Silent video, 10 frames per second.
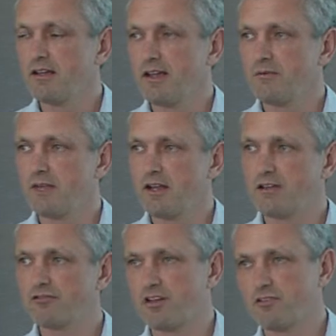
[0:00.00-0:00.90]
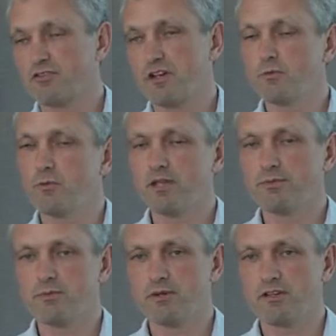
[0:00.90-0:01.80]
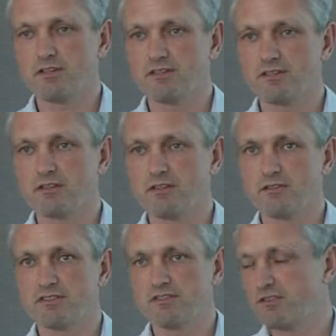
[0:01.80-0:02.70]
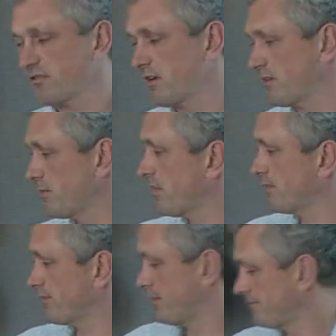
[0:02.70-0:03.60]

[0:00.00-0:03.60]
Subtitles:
And we are now trying to train more people because there is such a growing demand for